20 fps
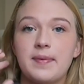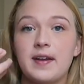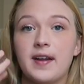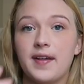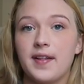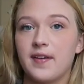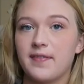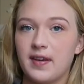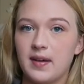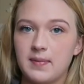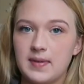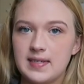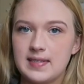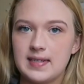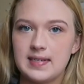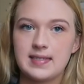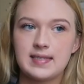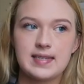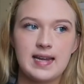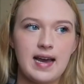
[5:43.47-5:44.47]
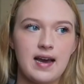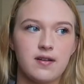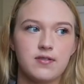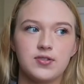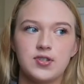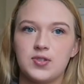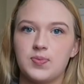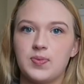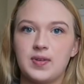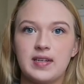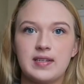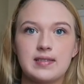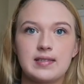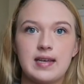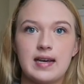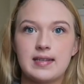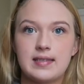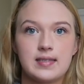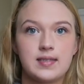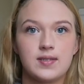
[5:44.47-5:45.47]
another family sits down just because
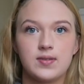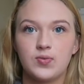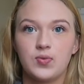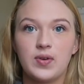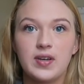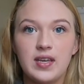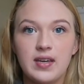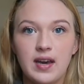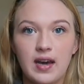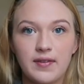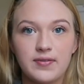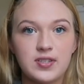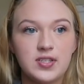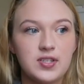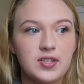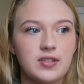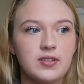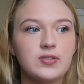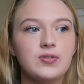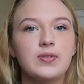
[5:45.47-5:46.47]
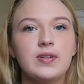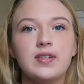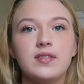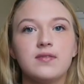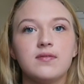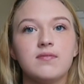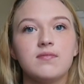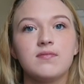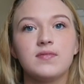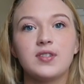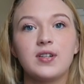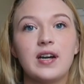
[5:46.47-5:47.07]
that's what you have to do when